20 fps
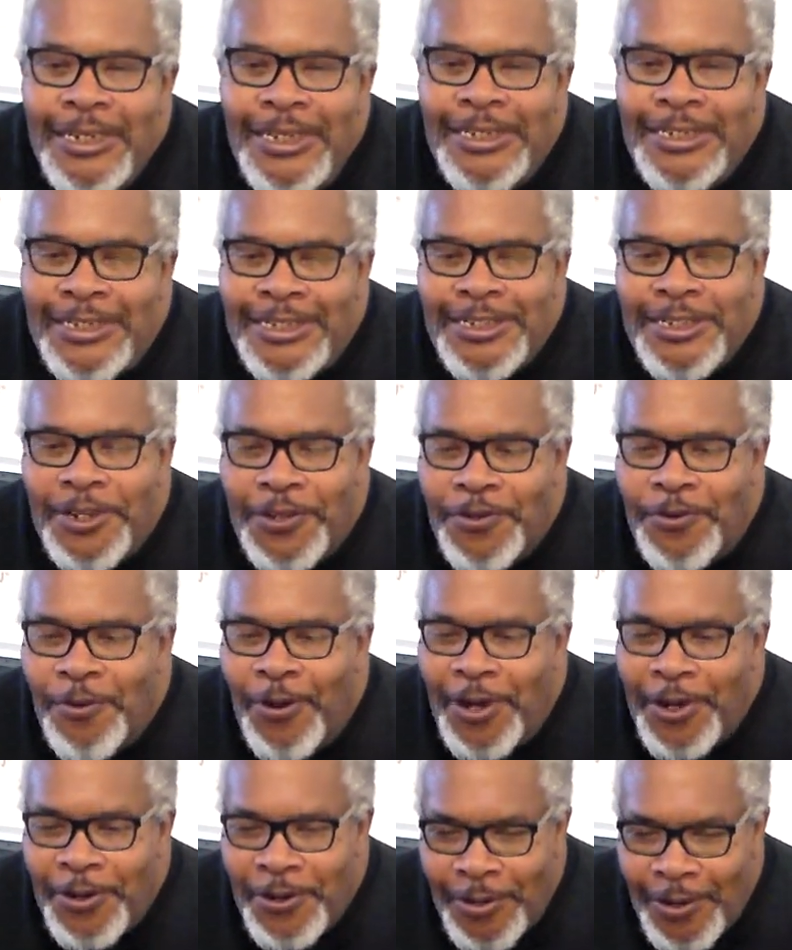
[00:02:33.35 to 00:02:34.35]
He's 10th
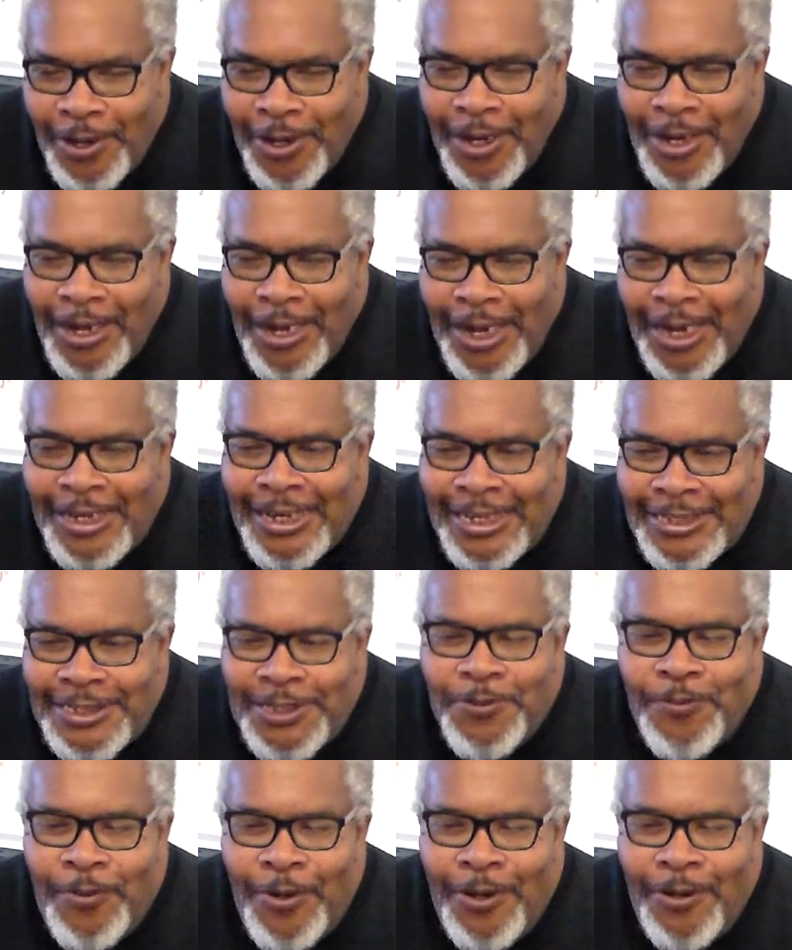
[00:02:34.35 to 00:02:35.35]
grader. And I
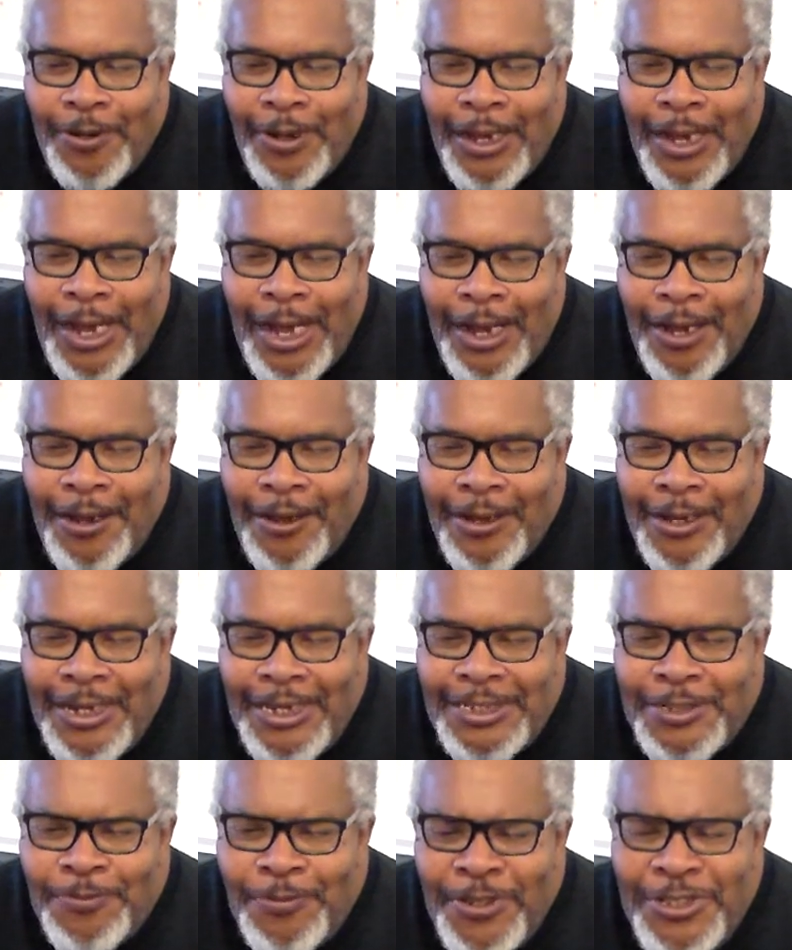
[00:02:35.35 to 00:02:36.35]
said, well,
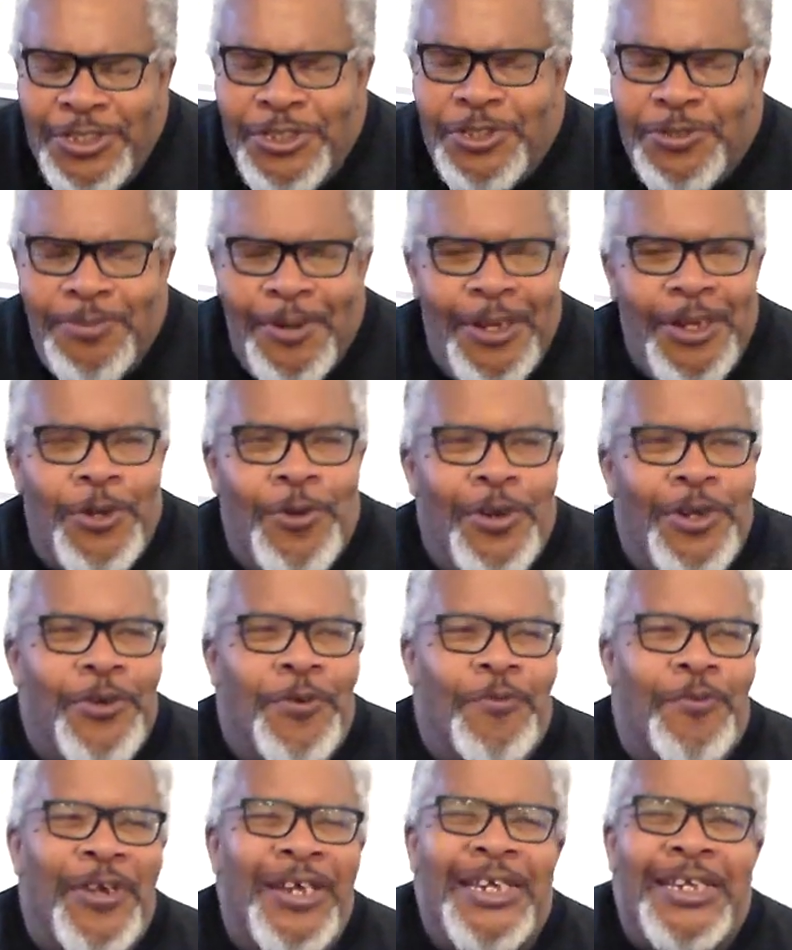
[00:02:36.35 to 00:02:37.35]
he said, what did you do about going
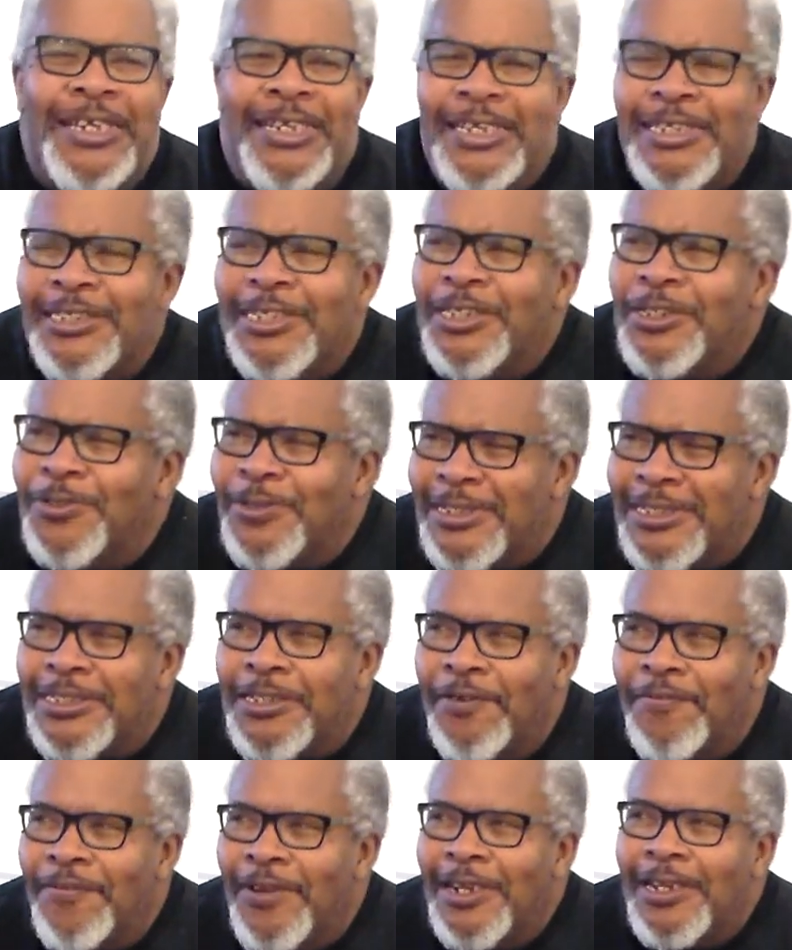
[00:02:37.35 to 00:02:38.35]
to readings and doing
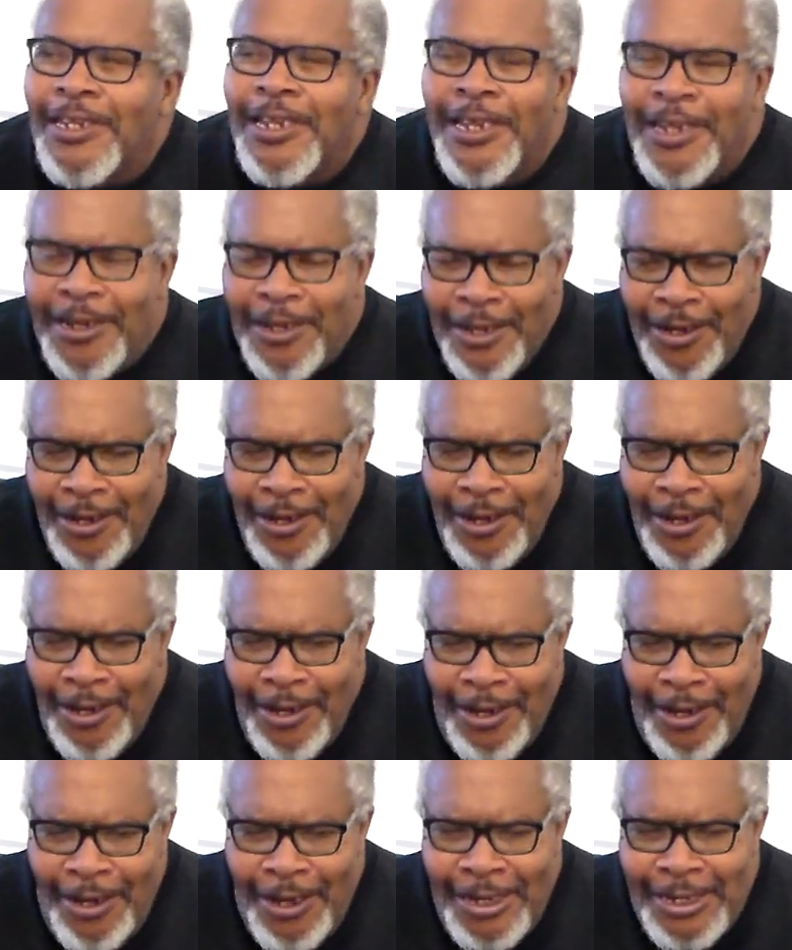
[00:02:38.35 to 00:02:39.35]
stuff like that?
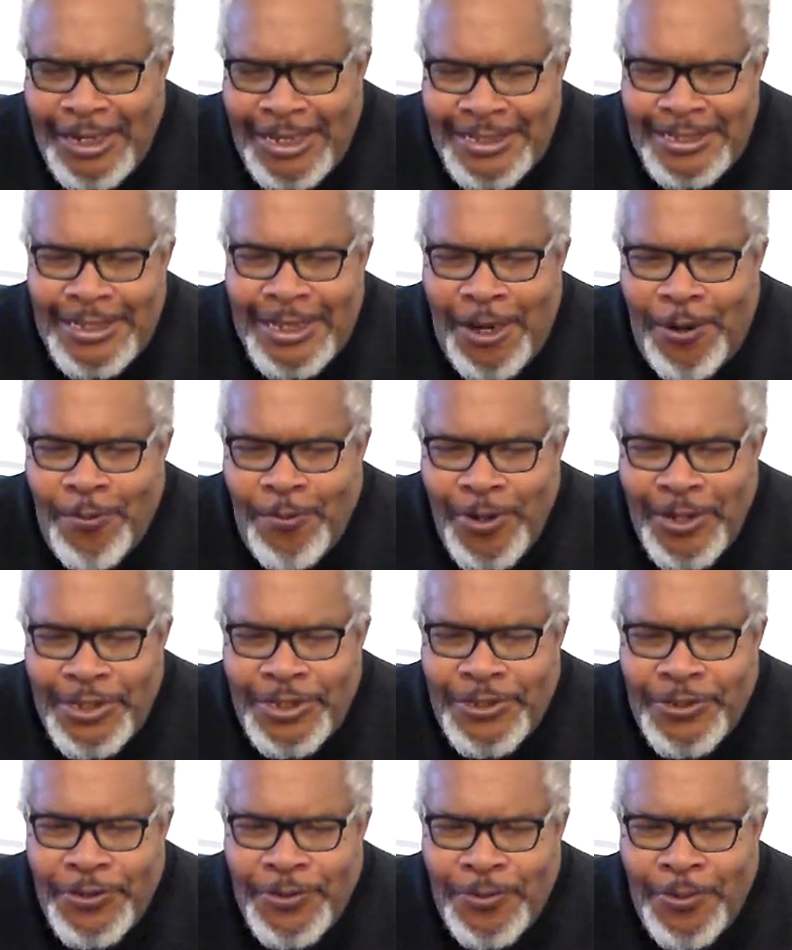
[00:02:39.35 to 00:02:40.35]
And I said, I
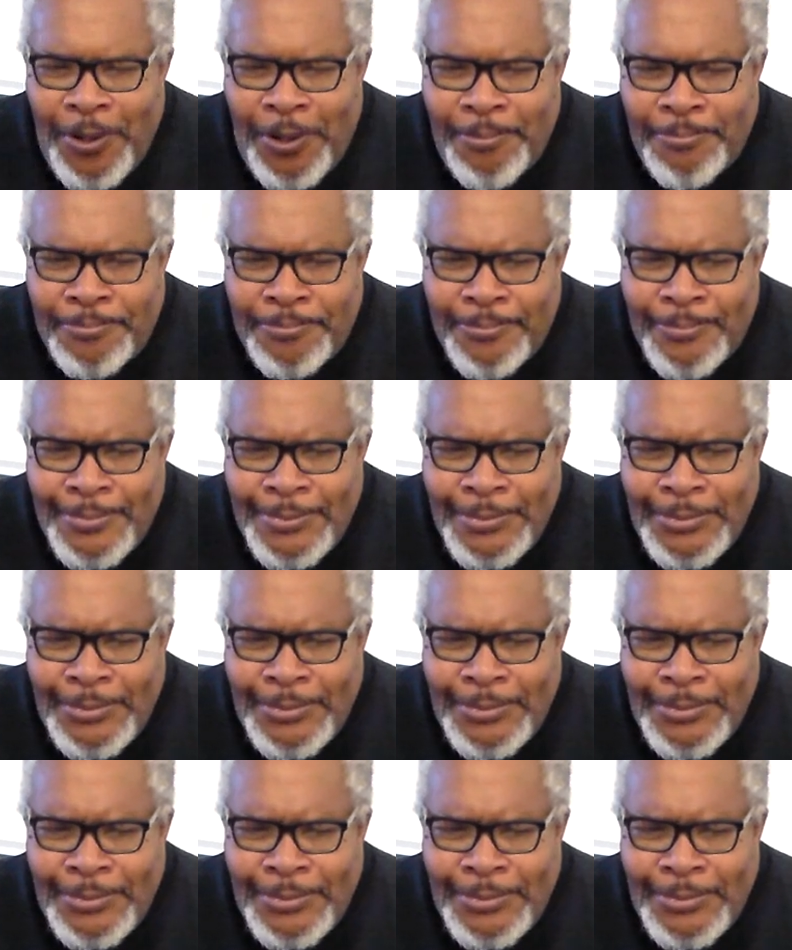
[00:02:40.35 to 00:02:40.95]
went to,